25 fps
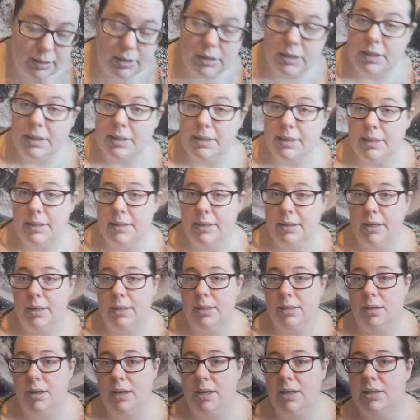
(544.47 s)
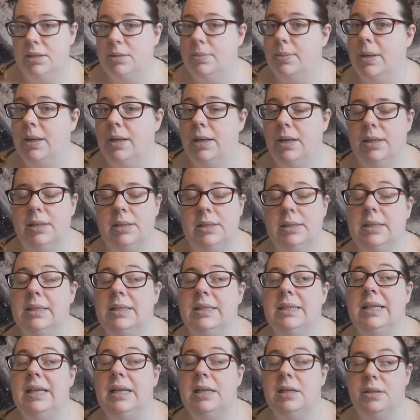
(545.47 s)
because it's the third eye, it's the
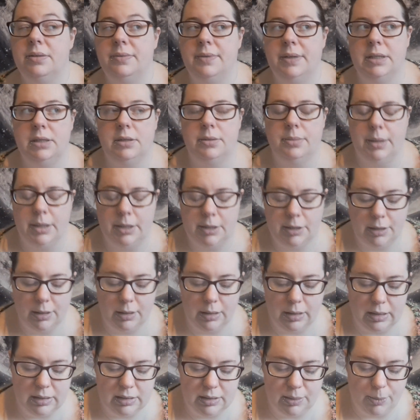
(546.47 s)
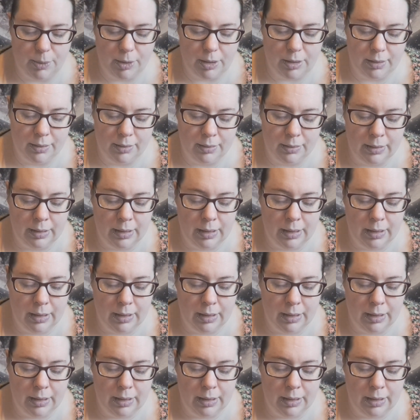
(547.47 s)
seat of intuition, as it were.